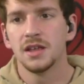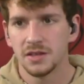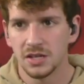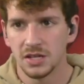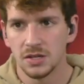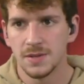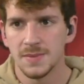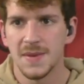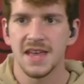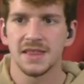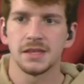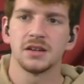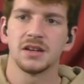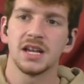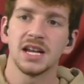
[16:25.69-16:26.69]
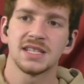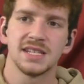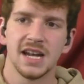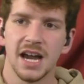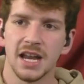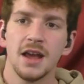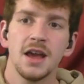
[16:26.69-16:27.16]
You can do the math there. He got to
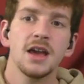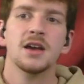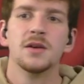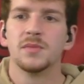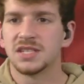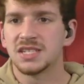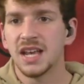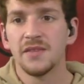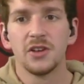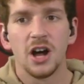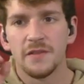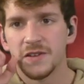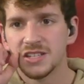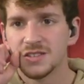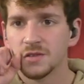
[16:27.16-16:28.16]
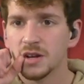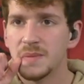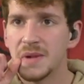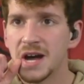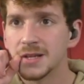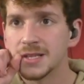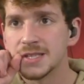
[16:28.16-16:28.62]
9. But 7 offensive
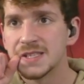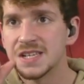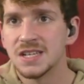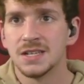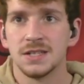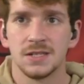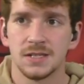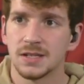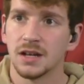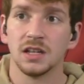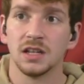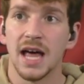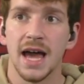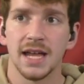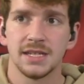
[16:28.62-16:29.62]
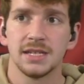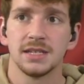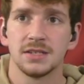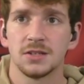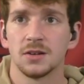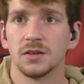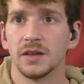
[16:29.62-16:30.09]
rebounds is a lot,
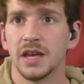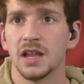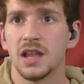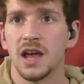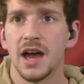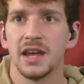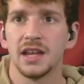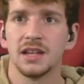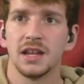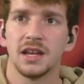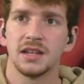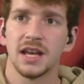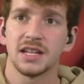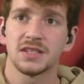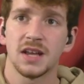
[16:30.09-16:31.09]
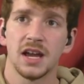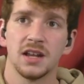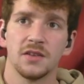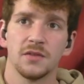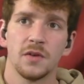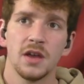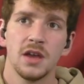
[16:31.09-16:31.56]
certainly a lot. And that's kind
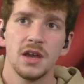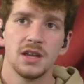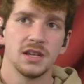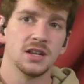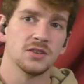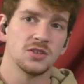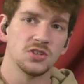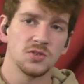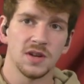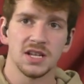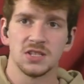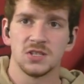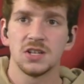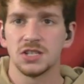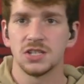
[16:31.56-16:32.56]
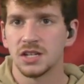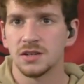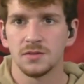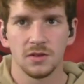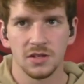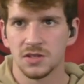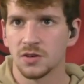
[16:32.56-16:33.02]
of, to
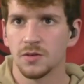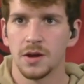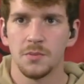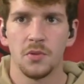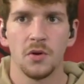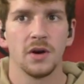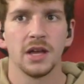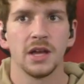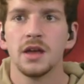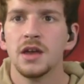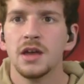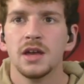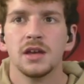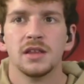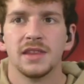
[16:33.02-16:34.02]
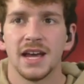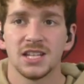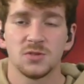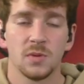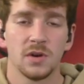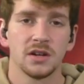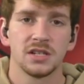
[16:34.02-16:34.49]
transition, it's a great point.
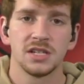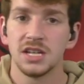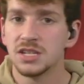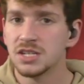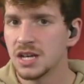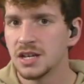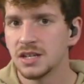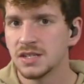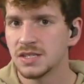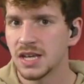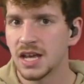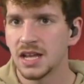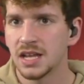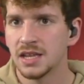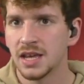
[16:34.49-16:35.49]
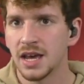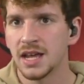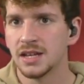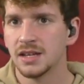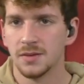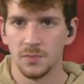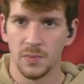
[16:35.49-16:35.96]
That's where TJ said
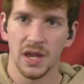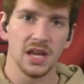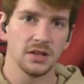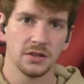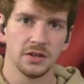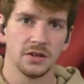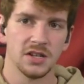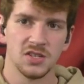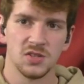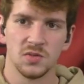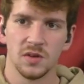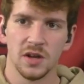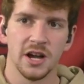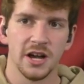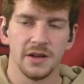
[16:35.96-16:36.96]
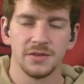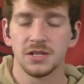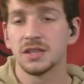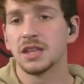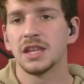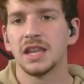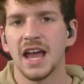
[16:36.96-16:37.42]
that Baylor is
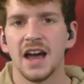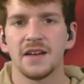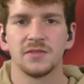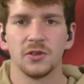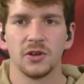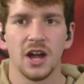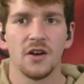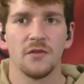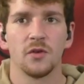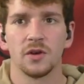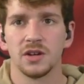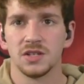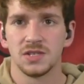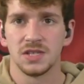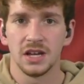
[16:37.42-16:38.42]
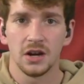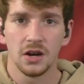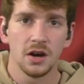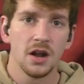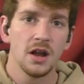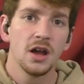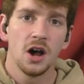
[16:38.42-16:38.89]
something they have to look out for is
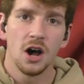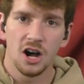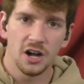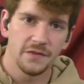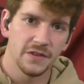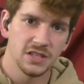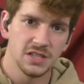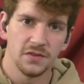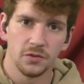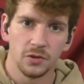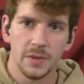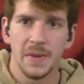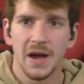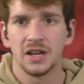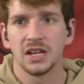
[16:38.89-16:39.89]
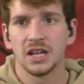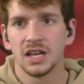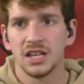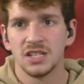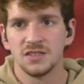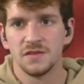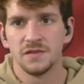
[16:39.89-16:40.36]
their offensive rebounding
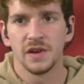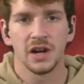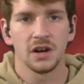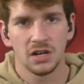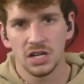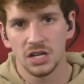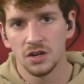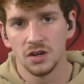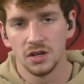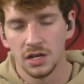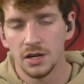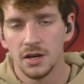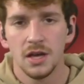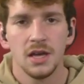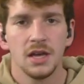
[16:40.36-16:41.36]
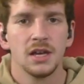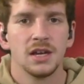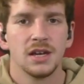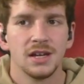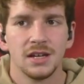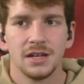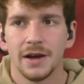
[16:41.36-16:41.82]
is very good.
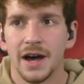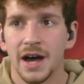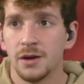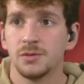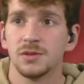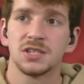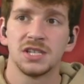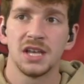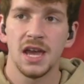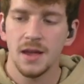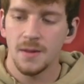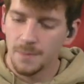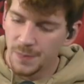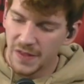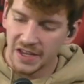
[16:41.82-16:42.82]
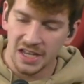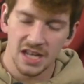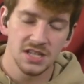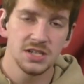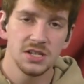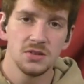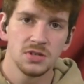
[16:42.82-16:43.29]
I will say
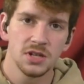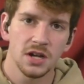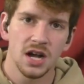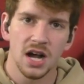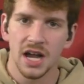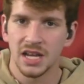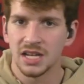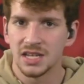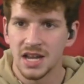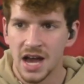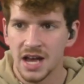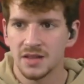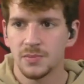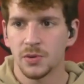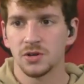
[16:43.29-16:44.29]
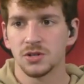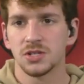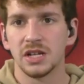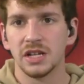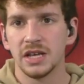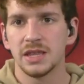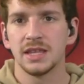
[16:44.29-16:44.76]
against Utah, I did not
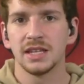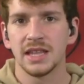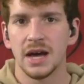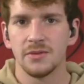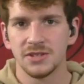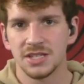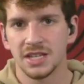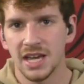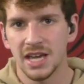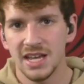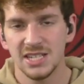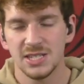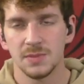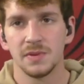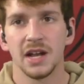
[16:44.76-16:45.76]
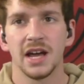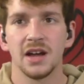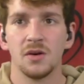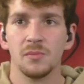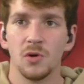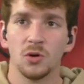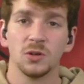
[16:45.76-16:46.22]
personally think that was the case, but I
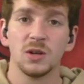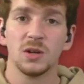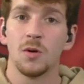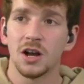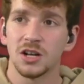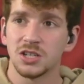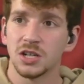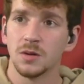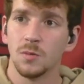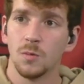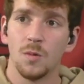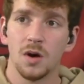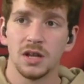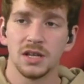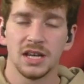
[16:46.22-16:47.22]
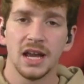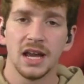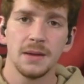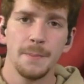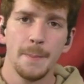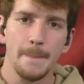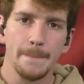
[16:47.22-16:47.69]
am only watching one game.